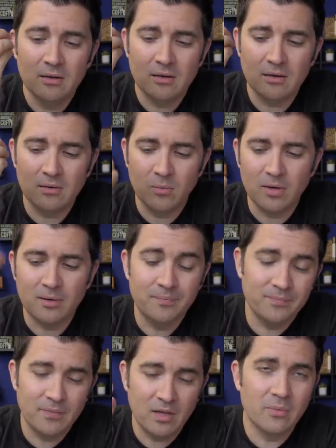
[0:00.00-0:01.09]
Or, well,
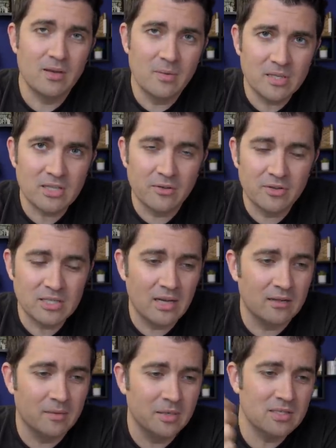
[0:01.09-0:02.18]
iridium itself is an
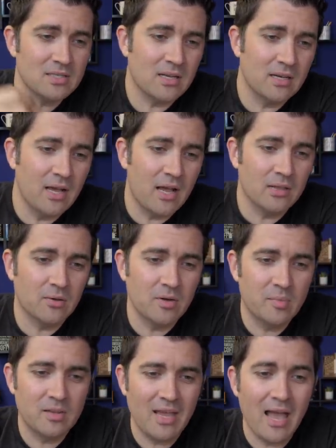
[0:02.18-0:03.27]
element, it's not an alloy,
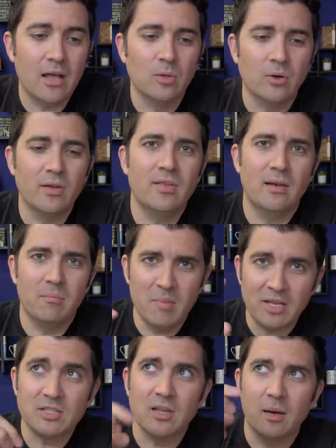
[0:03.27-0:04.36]
but the alloy that
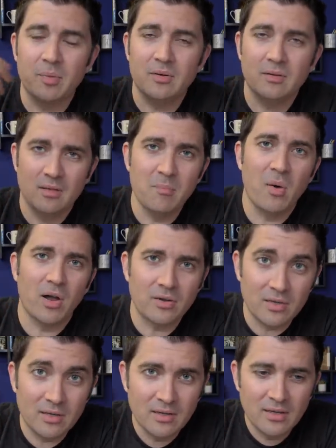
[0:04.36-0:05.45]
makes up the
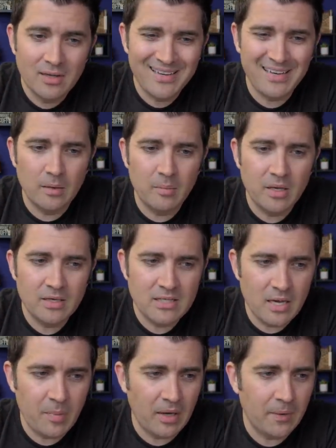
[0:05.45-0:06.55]
modern nib
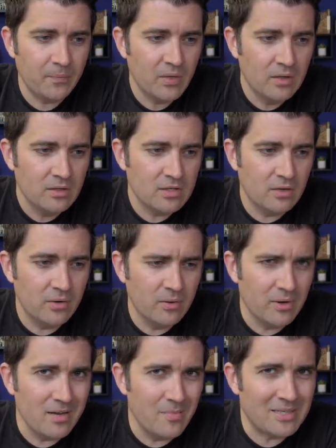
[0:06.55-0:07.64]
tipping. So
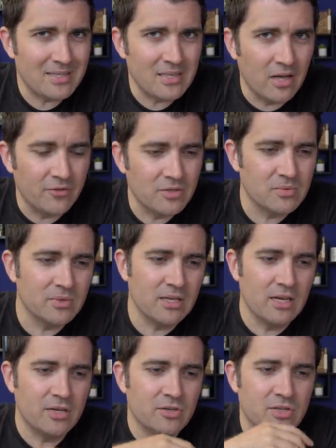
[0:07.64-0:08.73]
iridium itself is a really
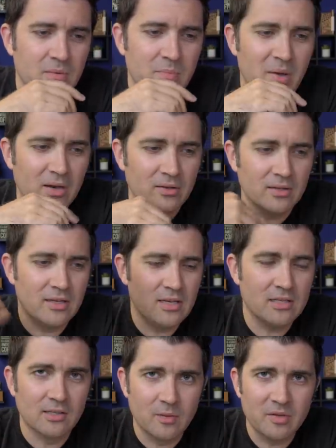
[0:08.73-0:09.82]
interesting metal. It
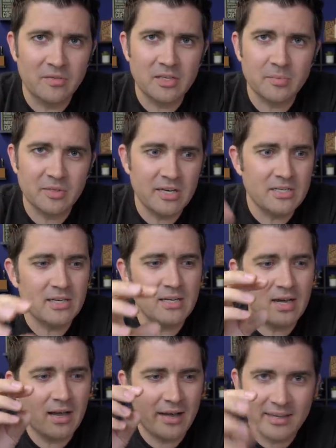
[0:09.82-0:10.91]
needs a little bit of
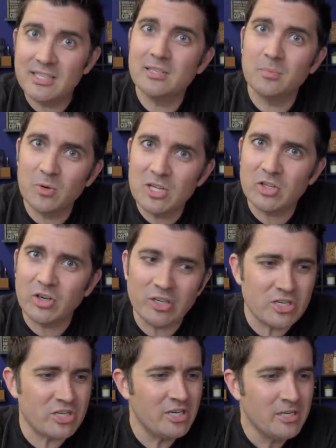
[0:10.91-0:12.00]
explanation. I did some
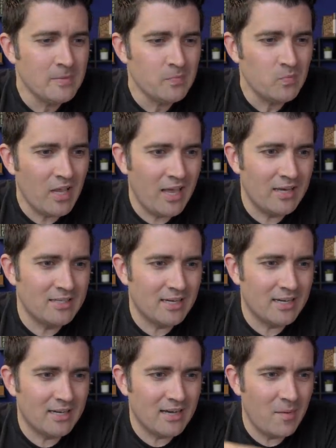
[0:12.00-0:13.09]
research and
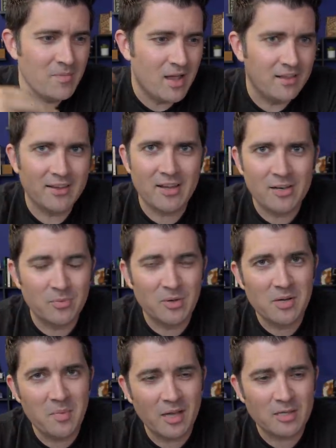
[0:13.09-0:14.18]
uh, I'm not like an
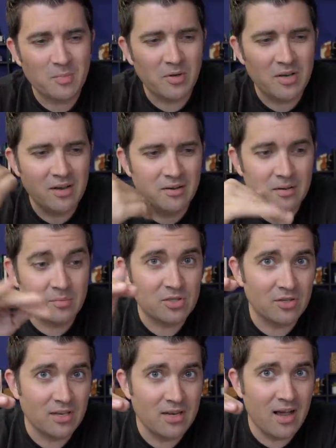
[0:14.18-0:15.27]
iridium expert here, and I'm
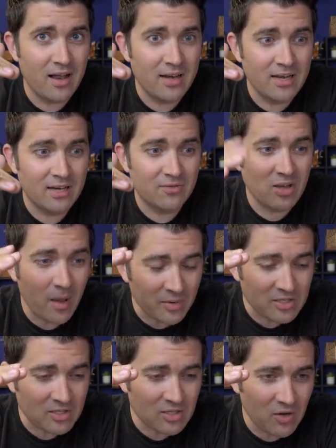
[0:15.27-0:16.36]
certainly not any kind of
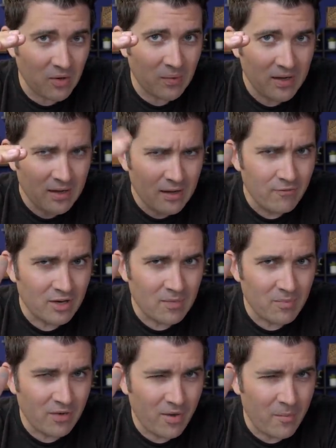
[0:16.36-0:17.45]
chemist, so forgive
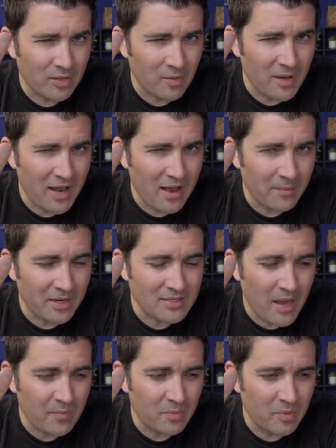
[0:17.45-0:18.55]
me if I'm a little bit out of my
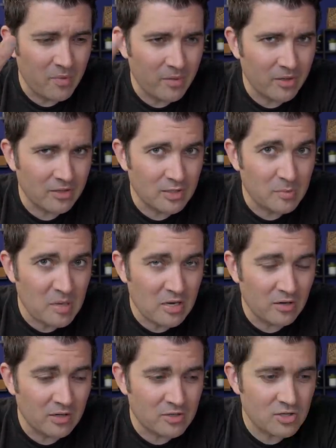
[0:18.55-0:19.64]
depth, but maybe I'll at least pique
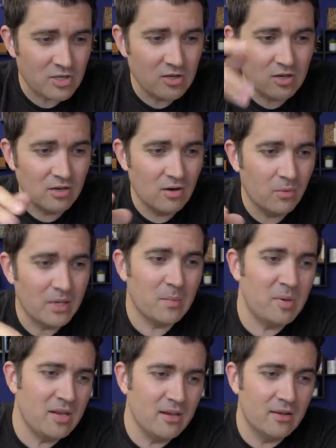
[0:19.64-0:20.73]
your interest and you can go
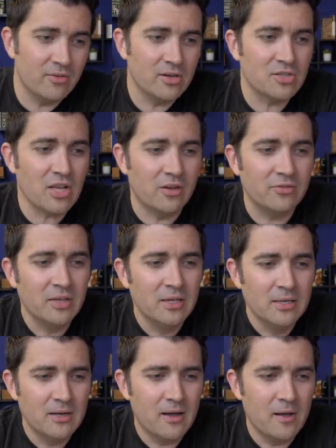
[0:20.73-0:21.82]
Wikipedia it for yourself.
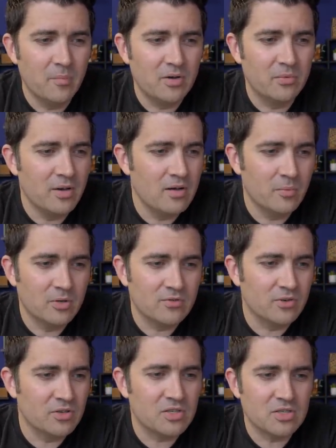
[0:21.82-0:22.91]
Um, but iridium was
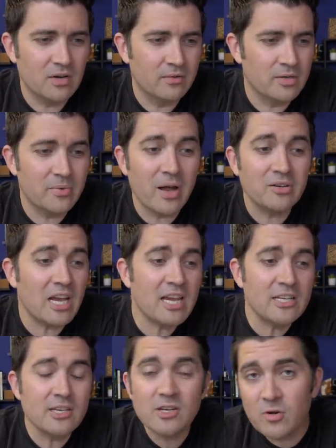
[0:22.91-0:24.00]
first discovered around
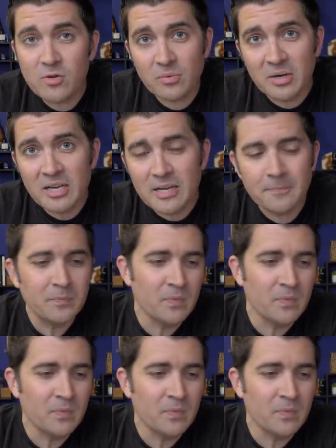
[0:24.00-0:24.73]
eighteen oh three.